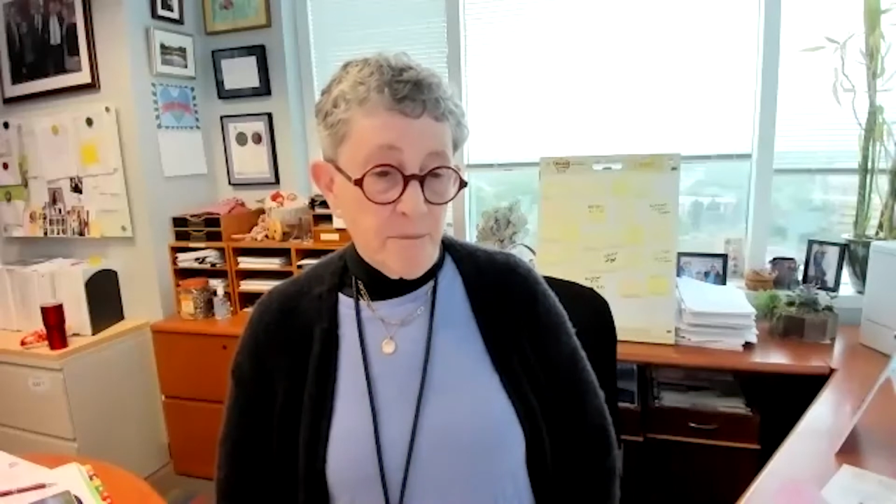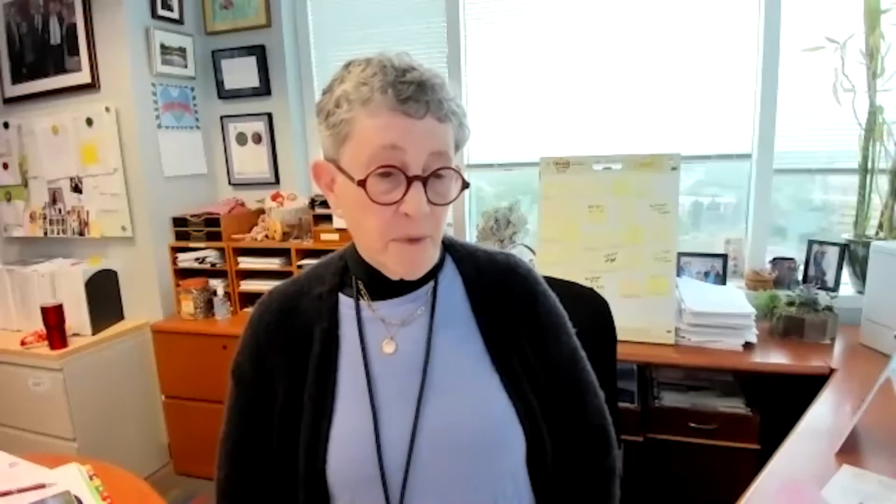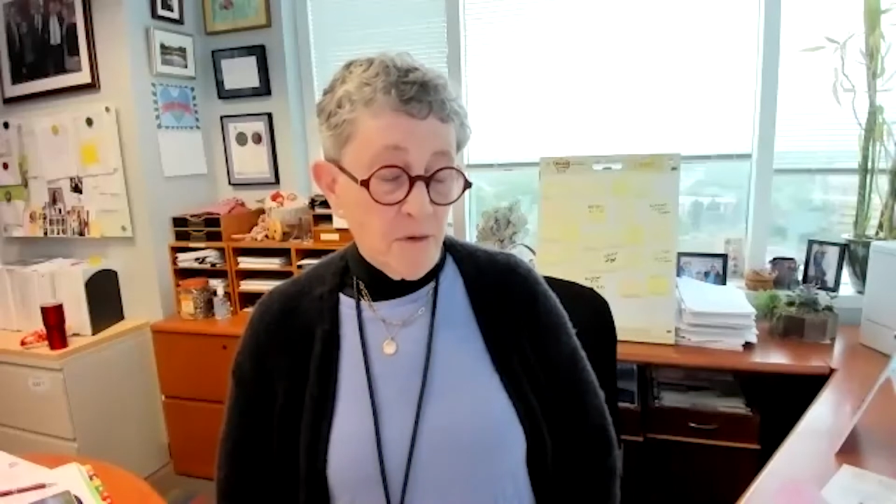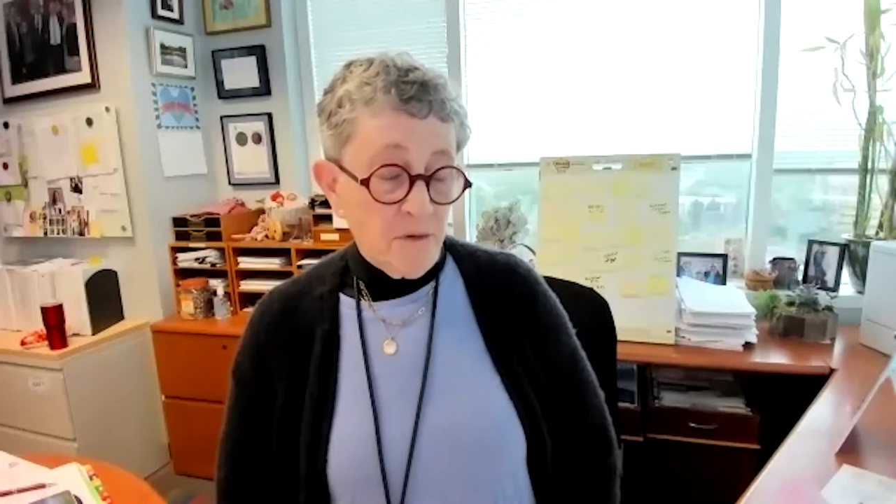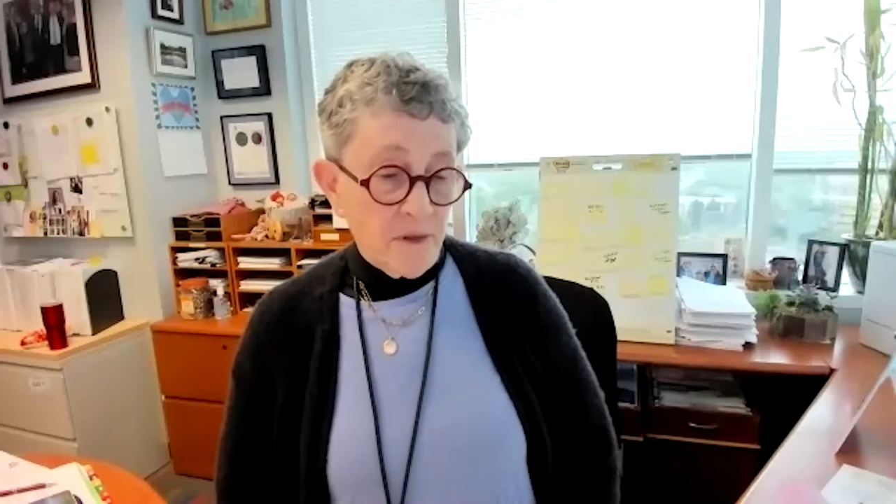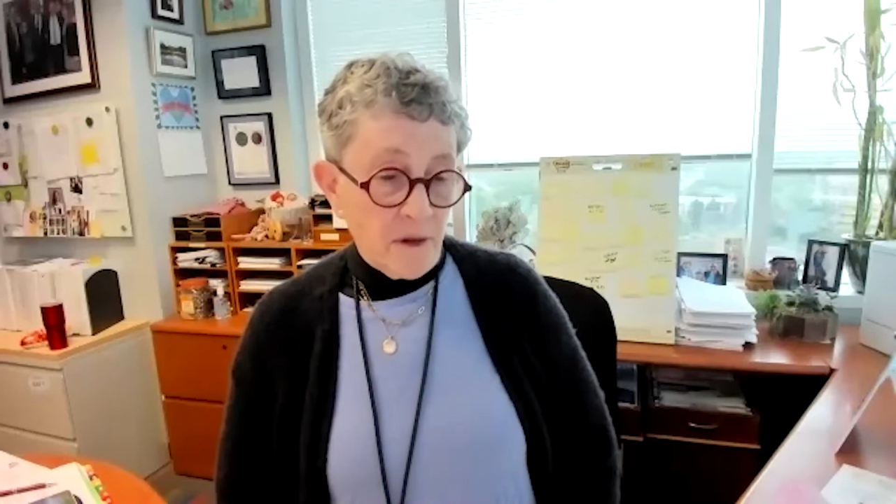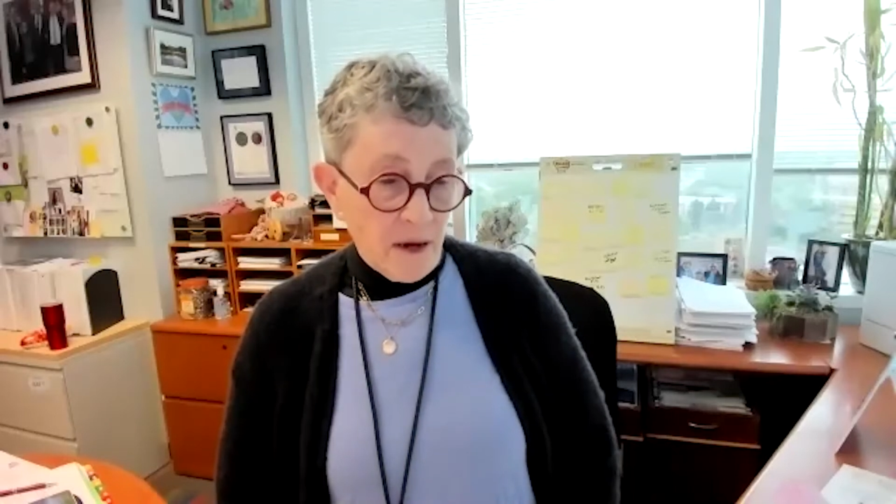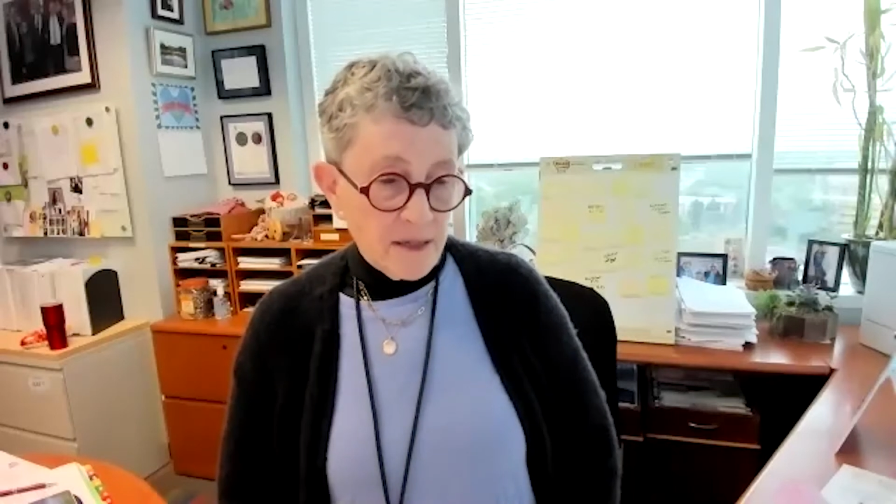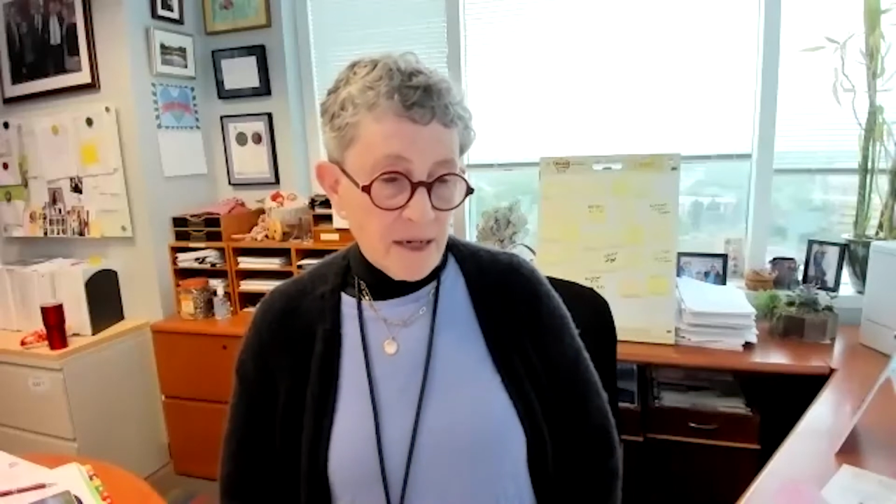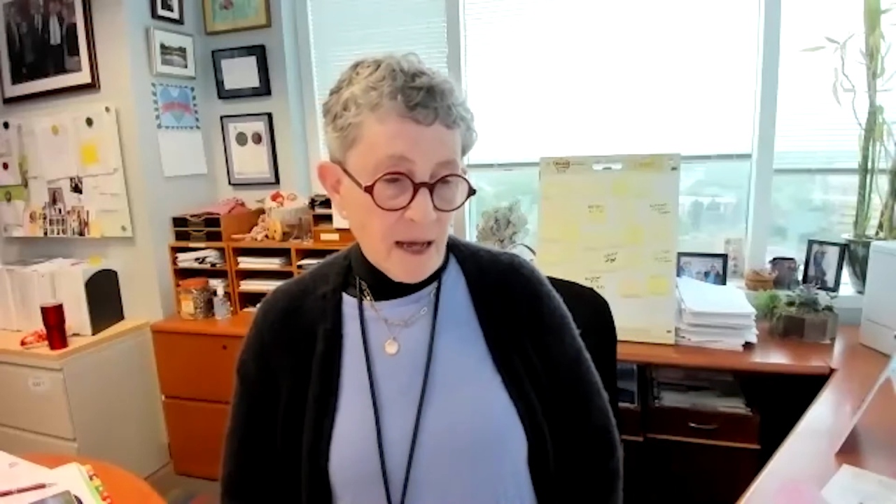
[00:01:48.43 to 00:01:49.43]
both
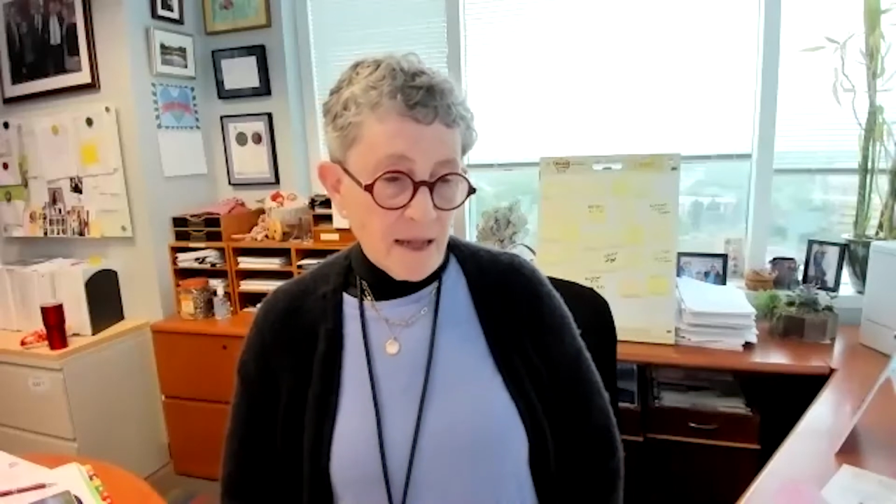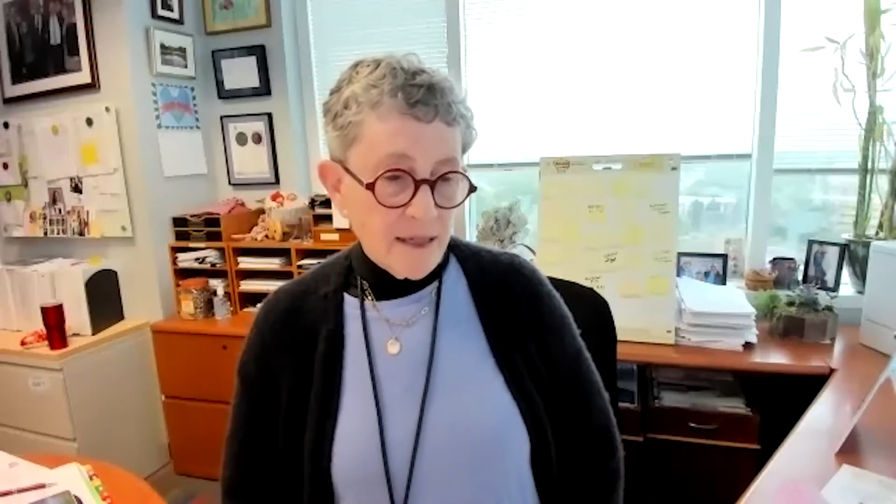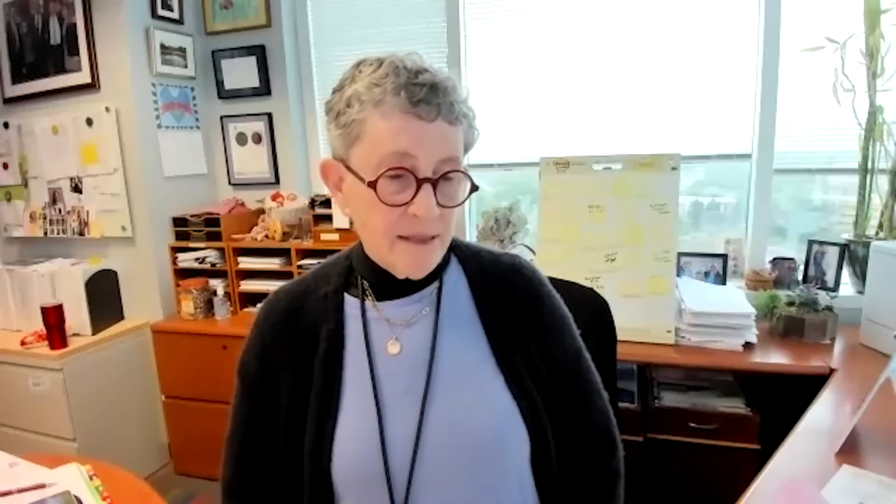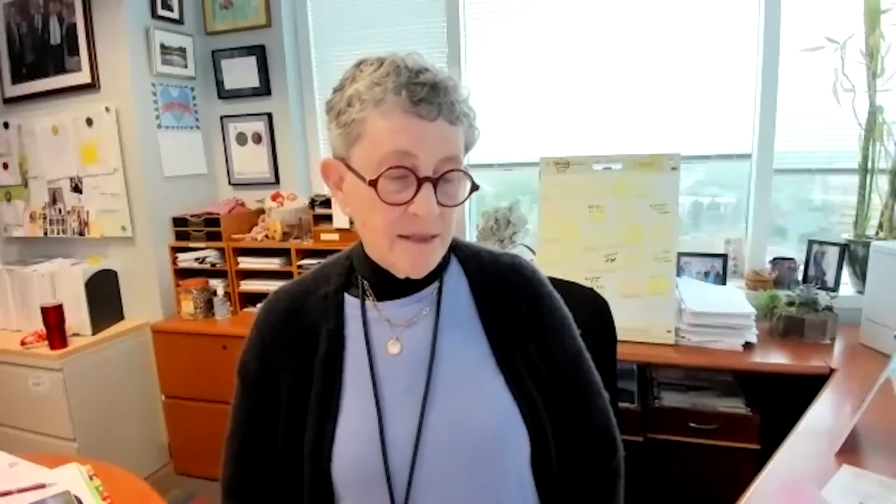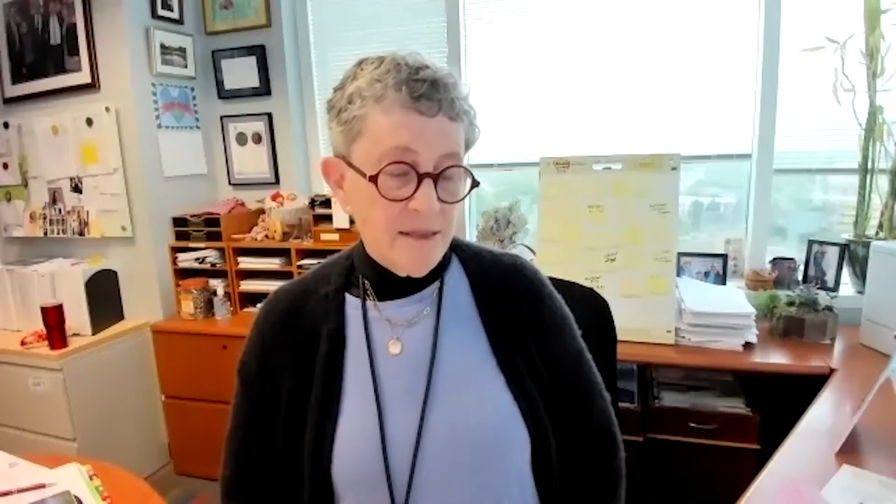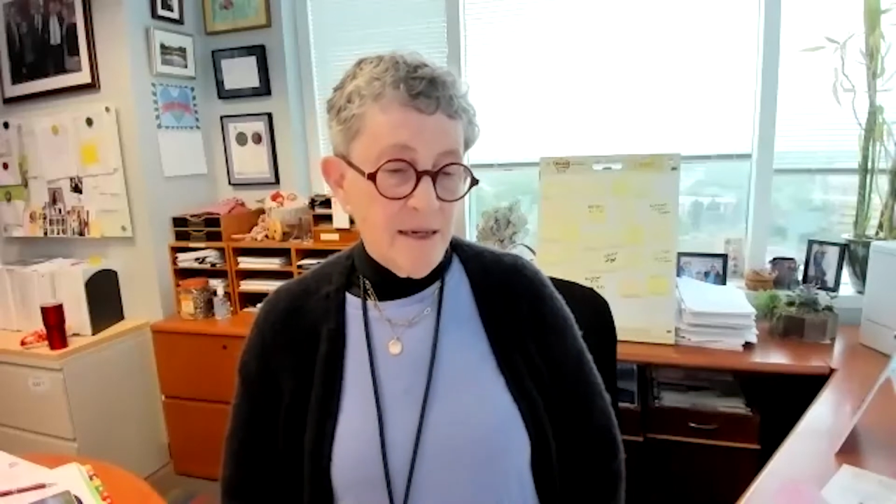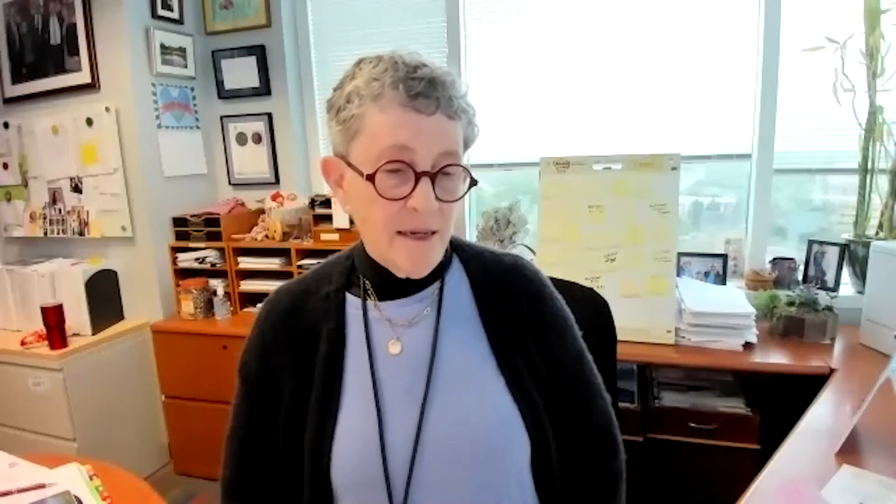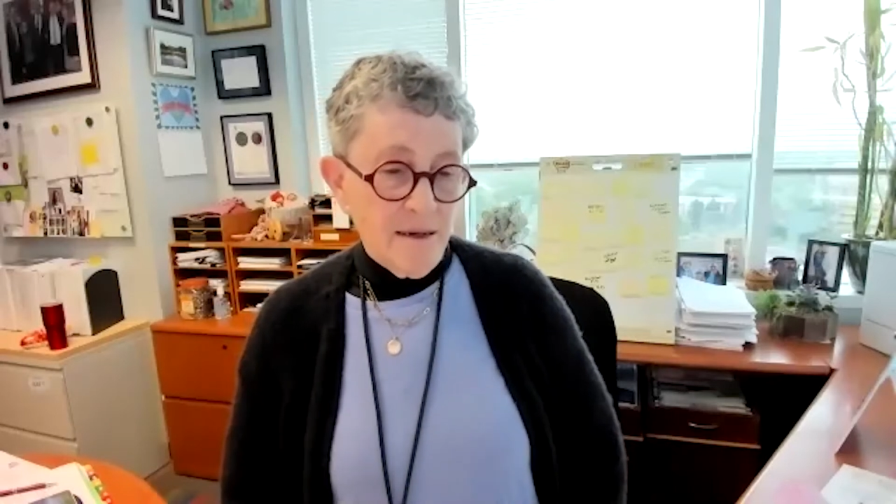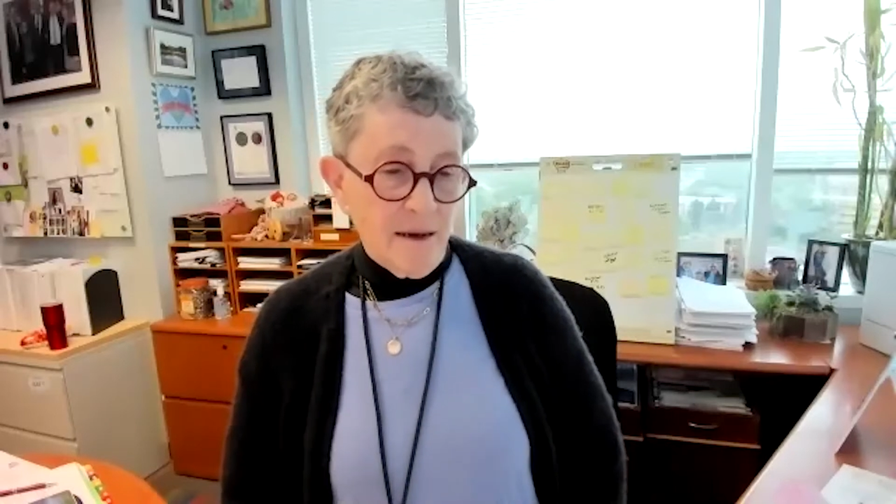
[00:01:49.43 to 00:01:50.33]
autologous